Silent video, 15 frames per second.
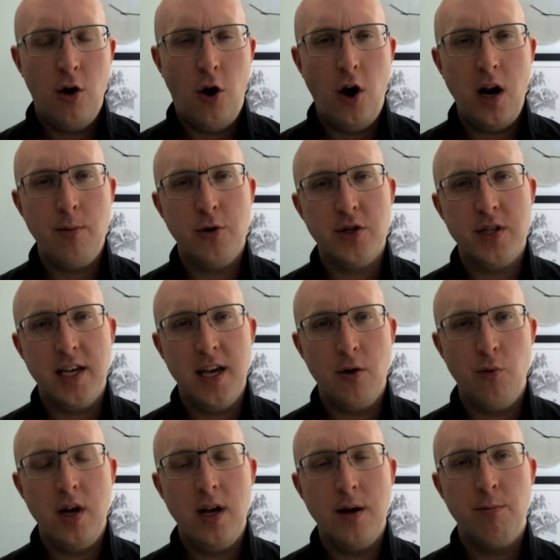are able to
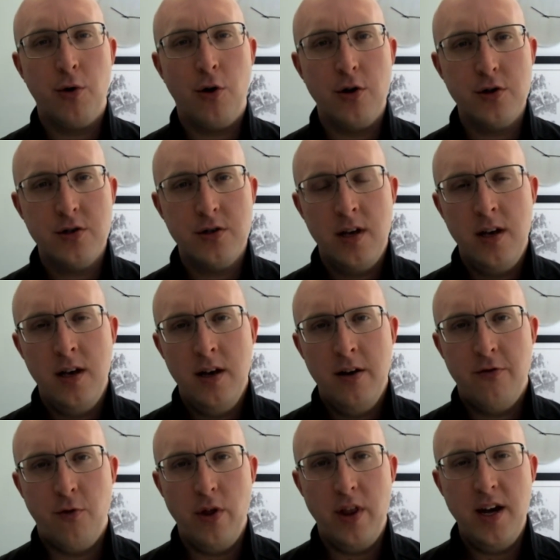get reimbursed
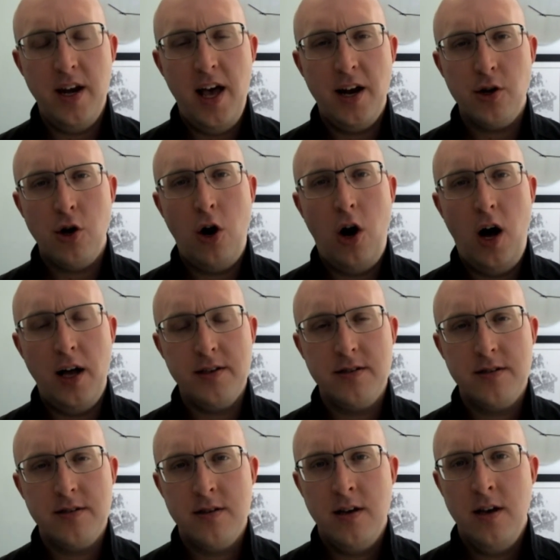for the net
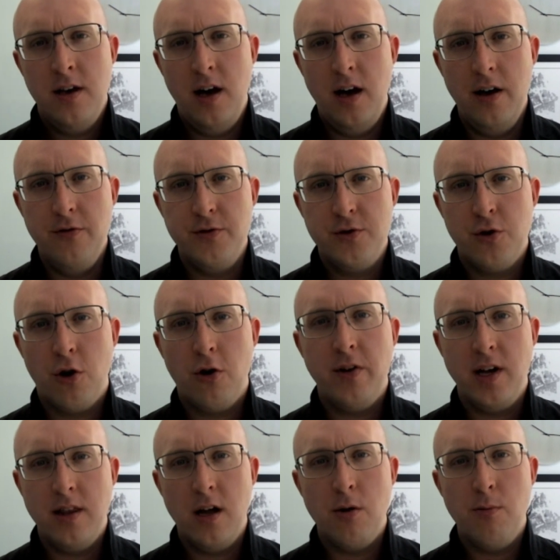costs of
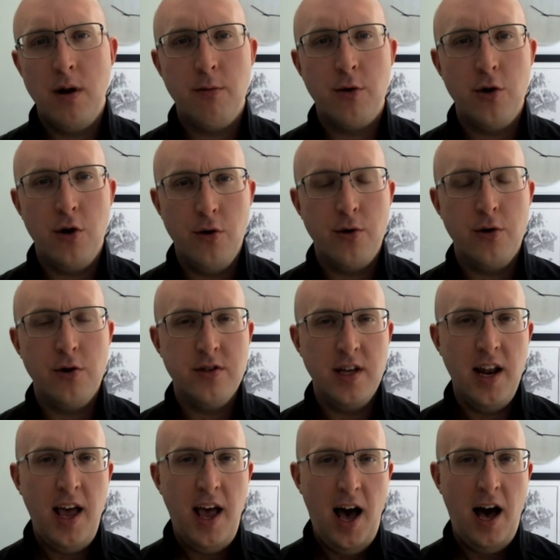serving their member owners
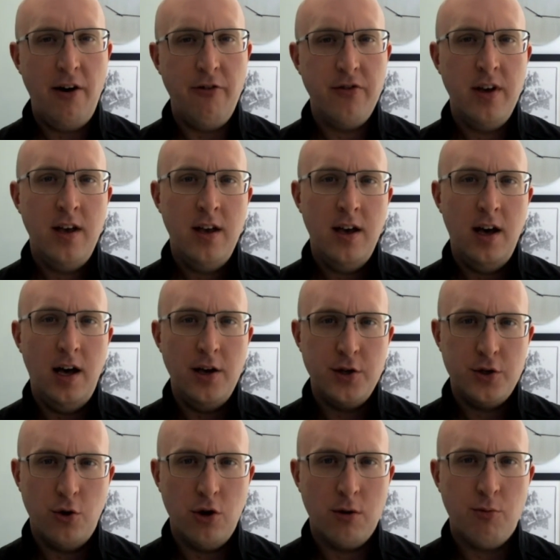that have
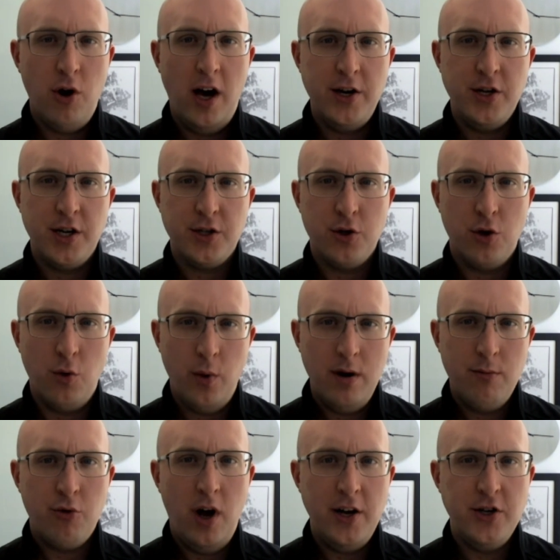solar projects or
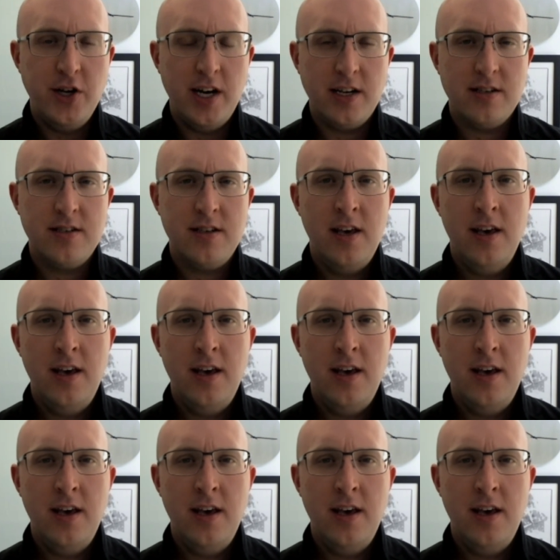wind projects